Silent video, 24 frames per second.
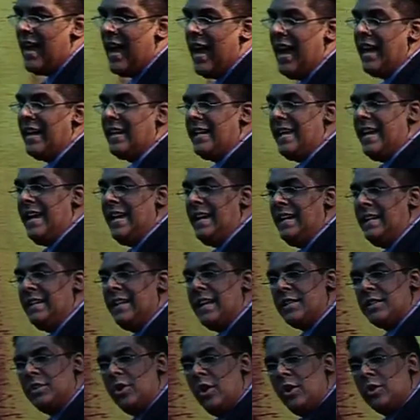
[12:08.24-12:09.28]
A king
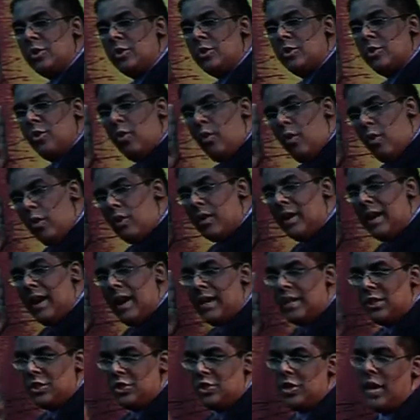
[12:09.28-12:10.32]
does not talk
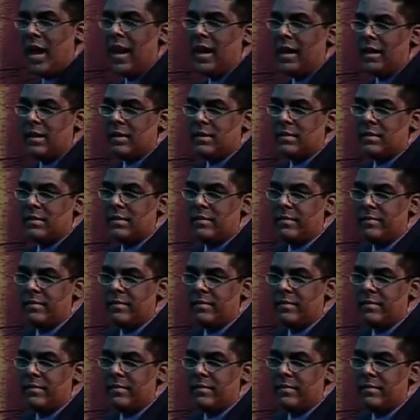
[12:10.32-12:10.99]
like a child.